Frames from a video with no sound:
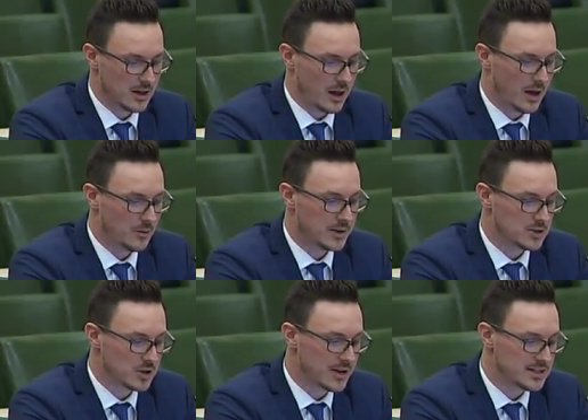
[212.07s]
Uh, we
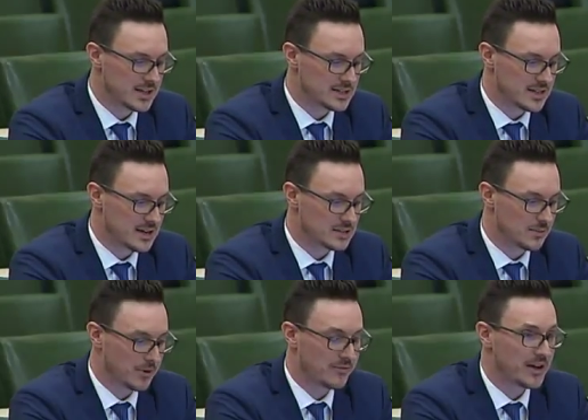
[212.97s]
could try and take a stance
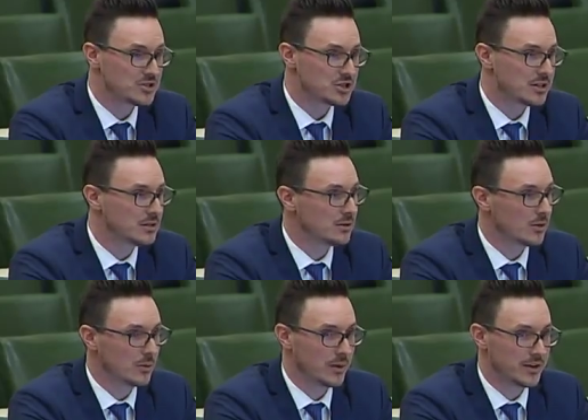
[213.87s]
of prevention
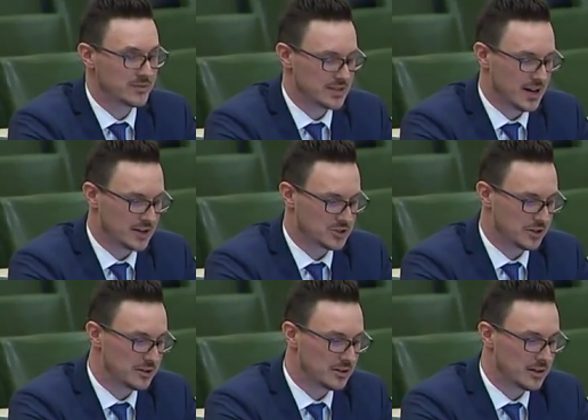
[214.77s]
or one of detection.